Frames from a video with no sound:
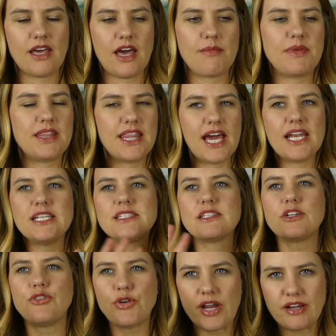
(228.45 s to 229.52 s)
I mean, that is the
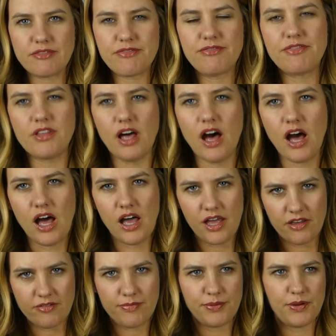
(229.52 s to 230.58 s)
great flaw
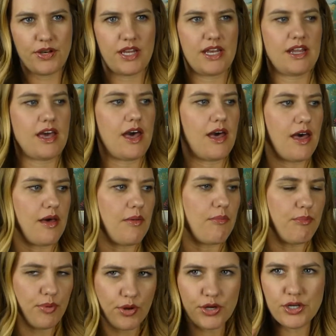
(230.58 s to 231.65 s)
of putting
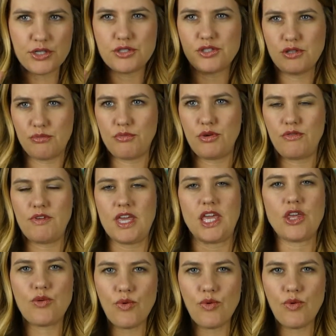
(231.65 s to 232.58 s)
a book to movie.